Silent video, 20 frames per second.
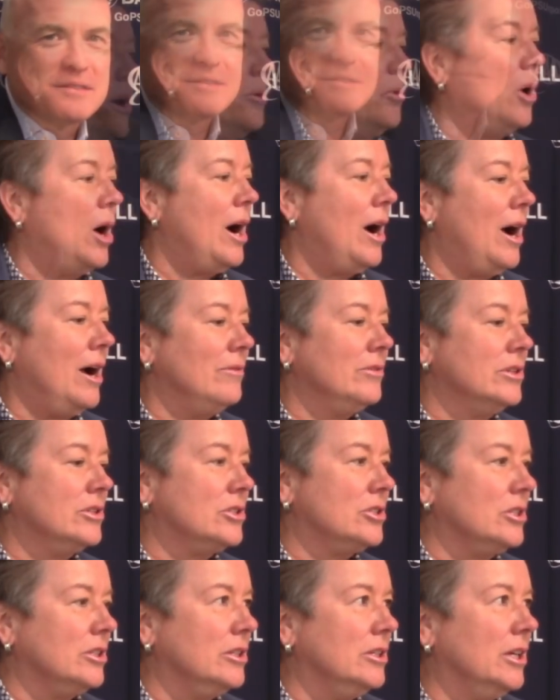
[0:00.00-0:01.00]
Well,
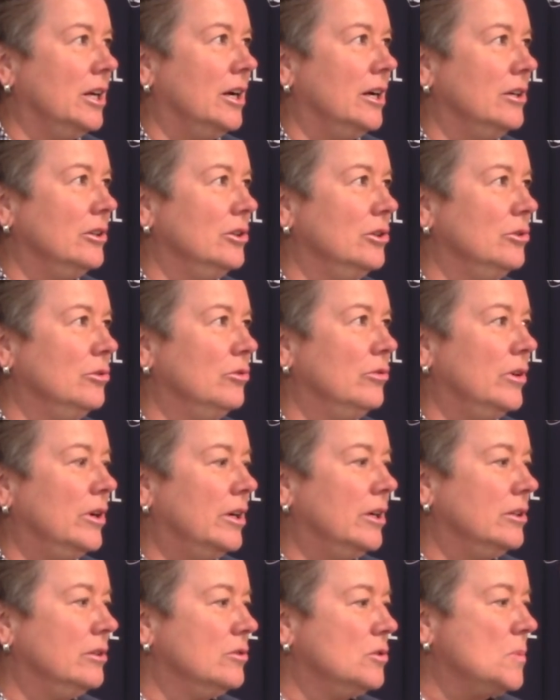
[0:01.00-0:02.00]
obviously,
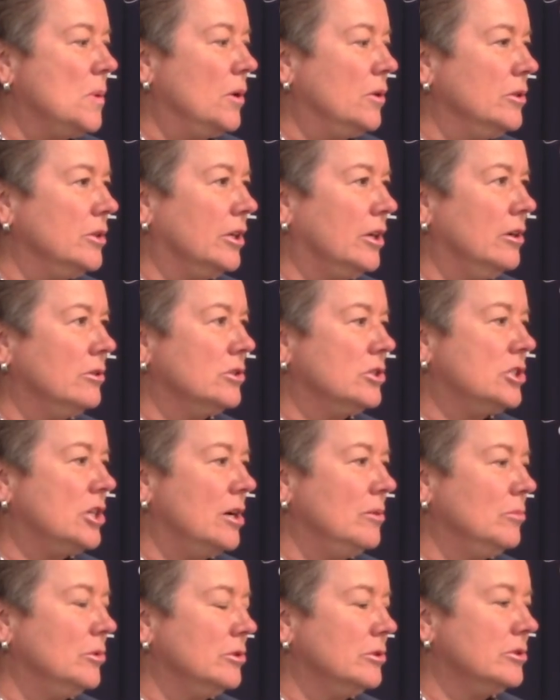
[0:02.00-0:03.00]
you've spoken to Coach
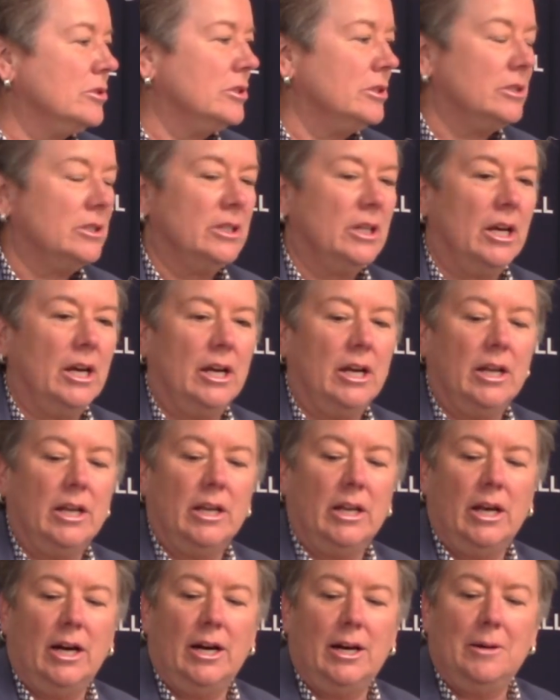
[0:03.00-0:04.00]
Chambers,
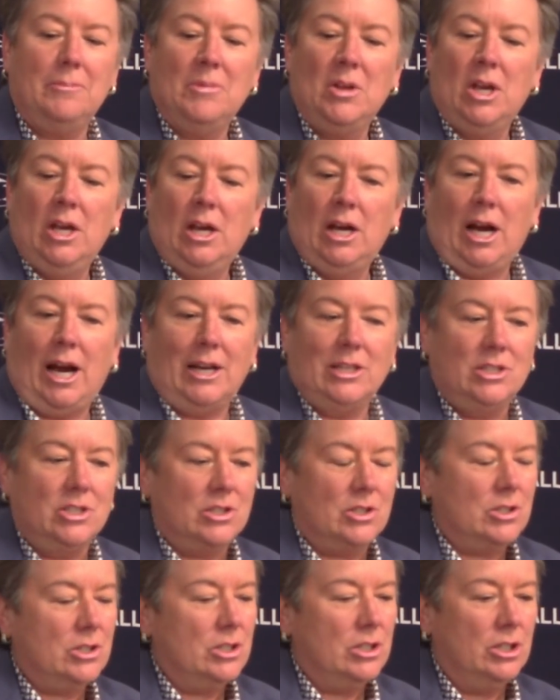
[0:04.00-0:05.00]
and I
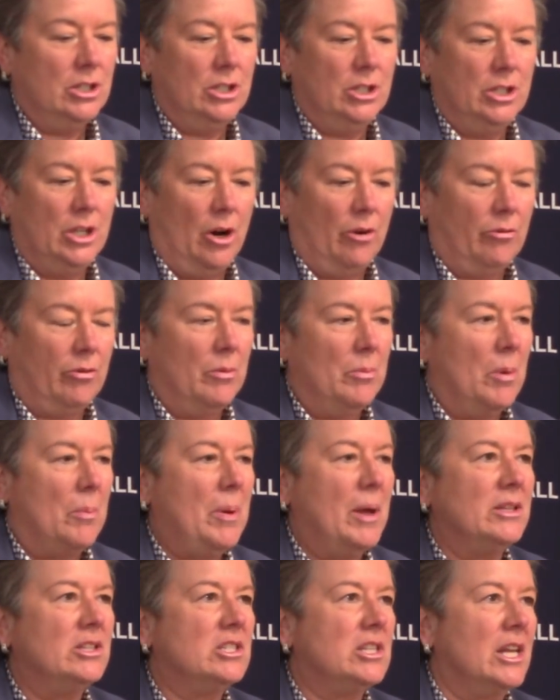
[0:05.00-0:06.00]
just, from a
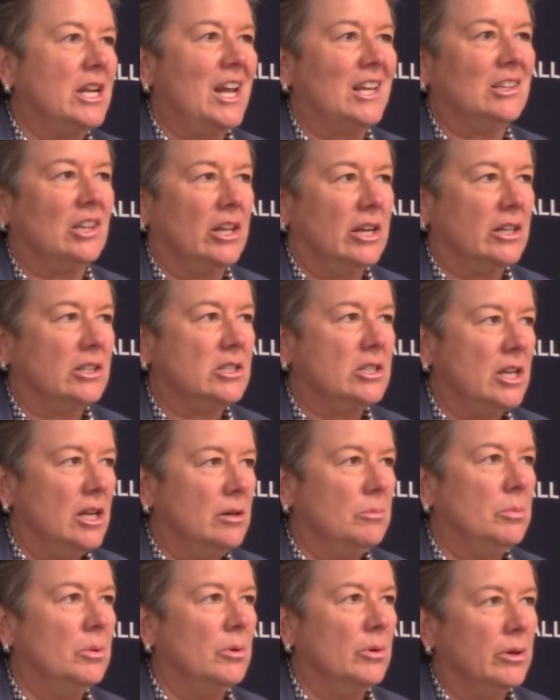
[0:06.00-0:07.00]
Penn State athletic
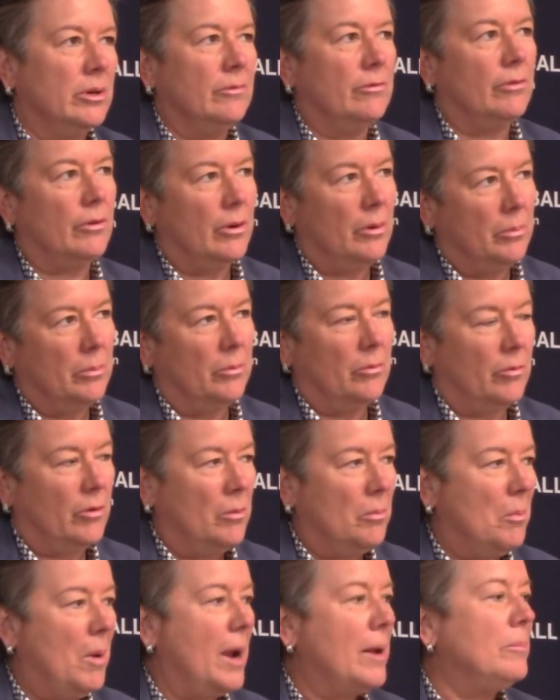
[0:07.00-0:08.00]
standpoint, from
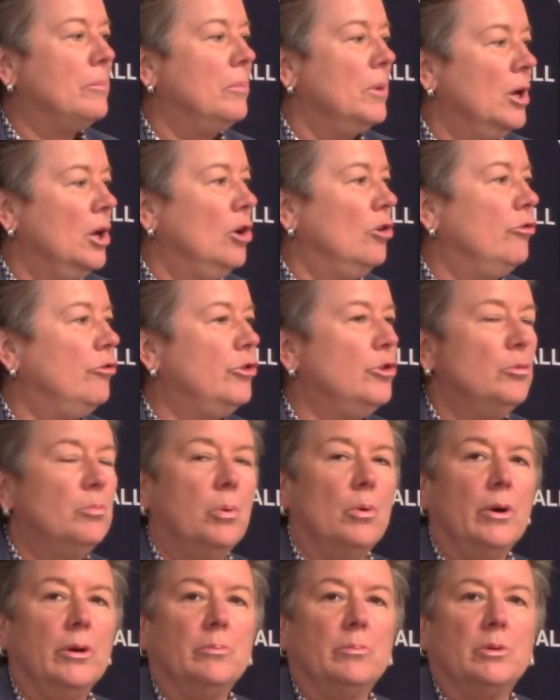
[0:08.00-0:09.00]
my
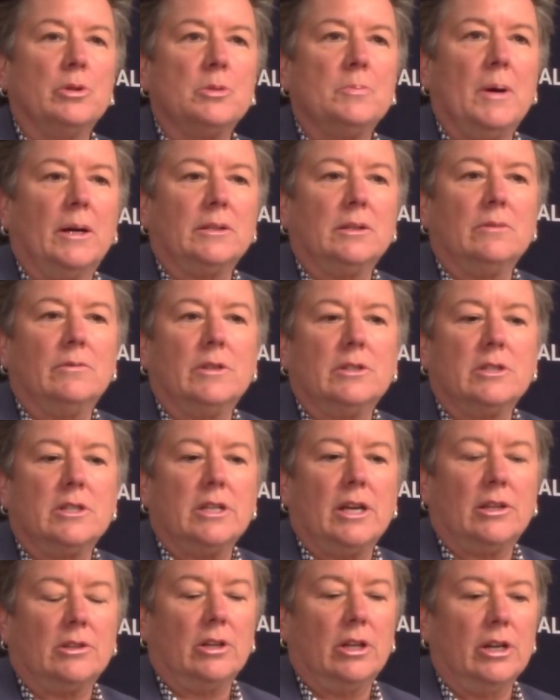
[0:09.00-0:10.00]
viewpoint and perspective as
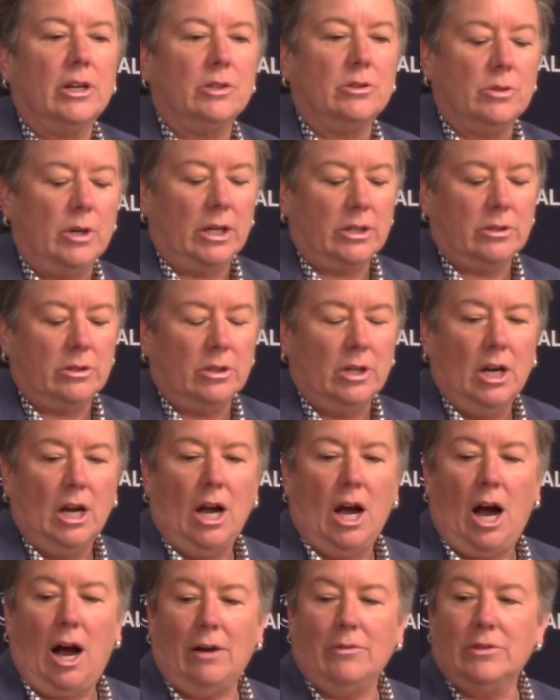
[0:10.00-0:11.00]
the athletic director,
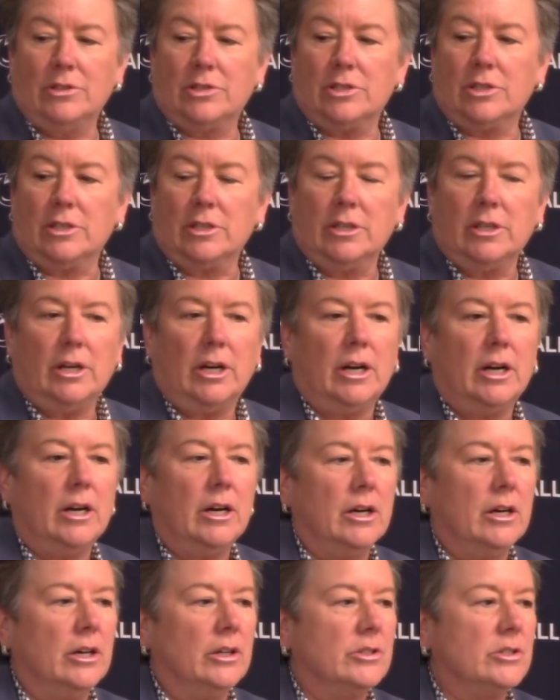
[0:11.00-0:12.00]
obviously
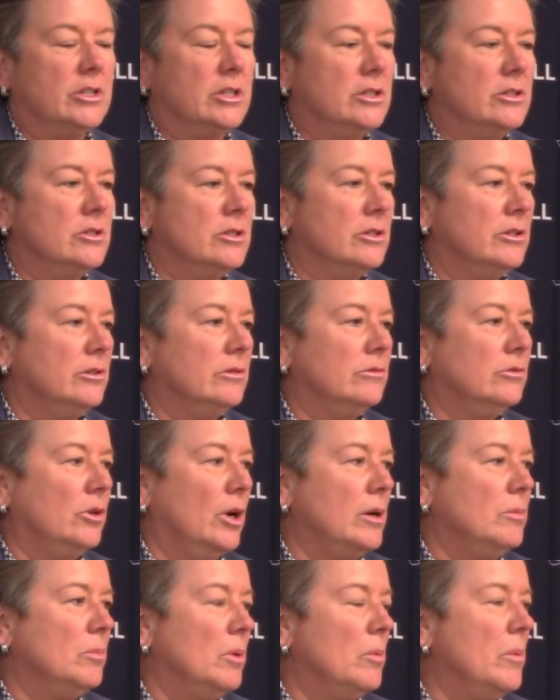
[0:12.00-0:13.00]
a season of
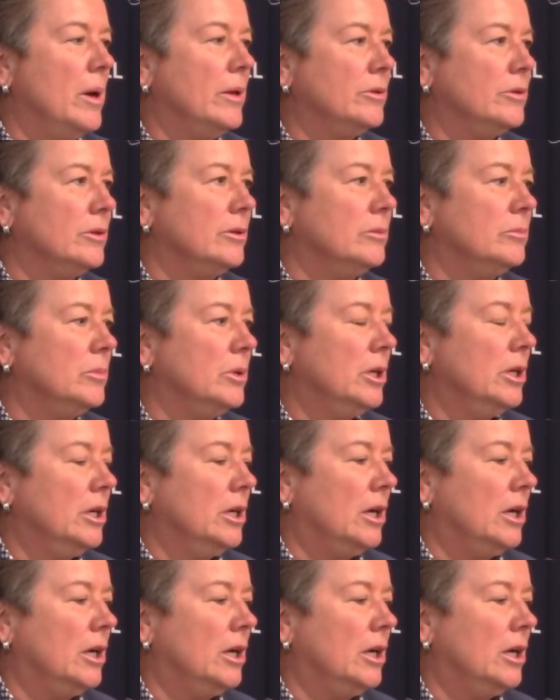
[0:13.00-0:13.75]
great momentum,